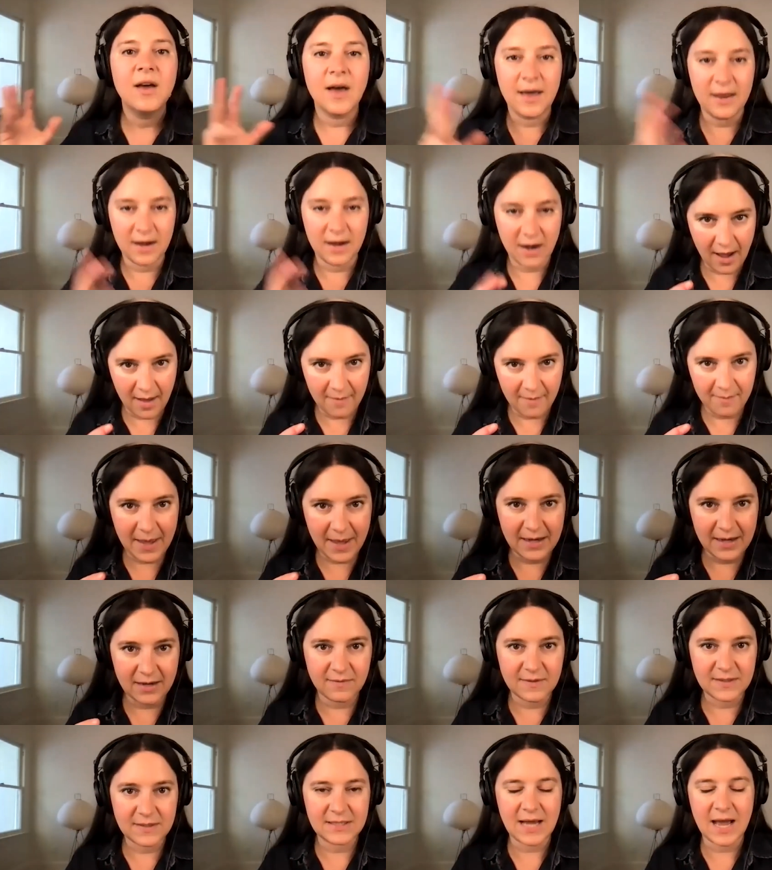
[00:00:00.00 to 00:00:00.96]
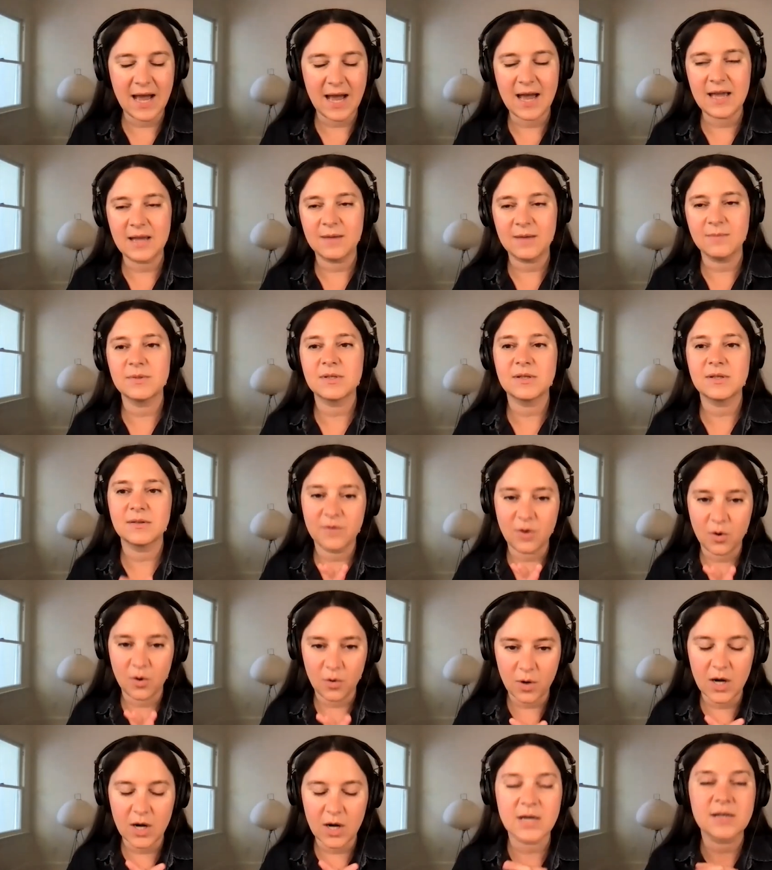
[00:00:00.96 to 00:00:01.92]
an op ed in the Times, of
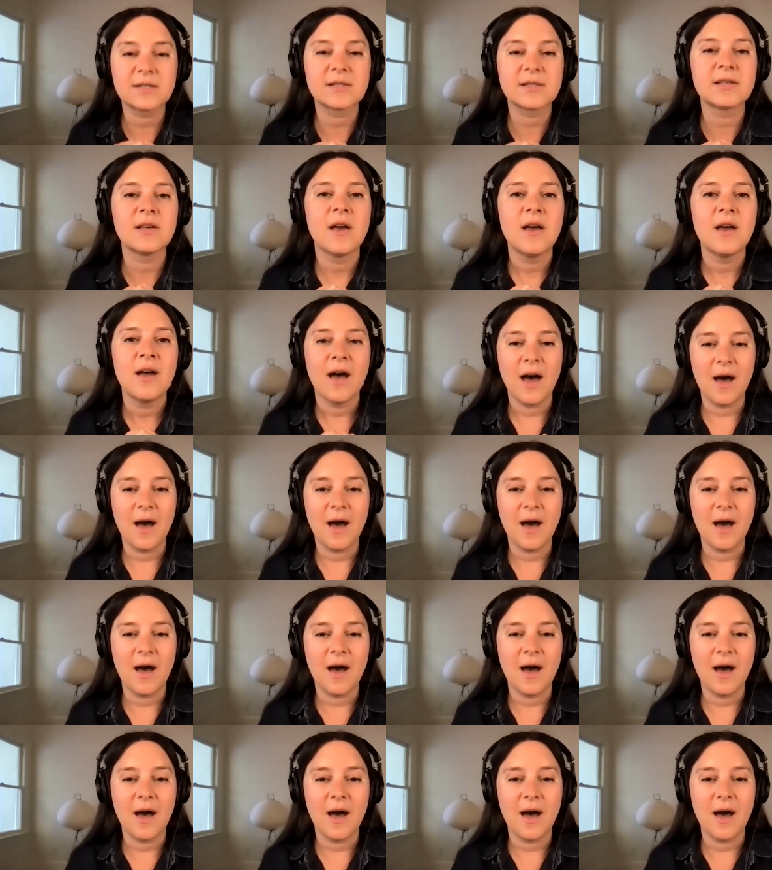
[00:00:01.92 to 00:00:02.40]
course,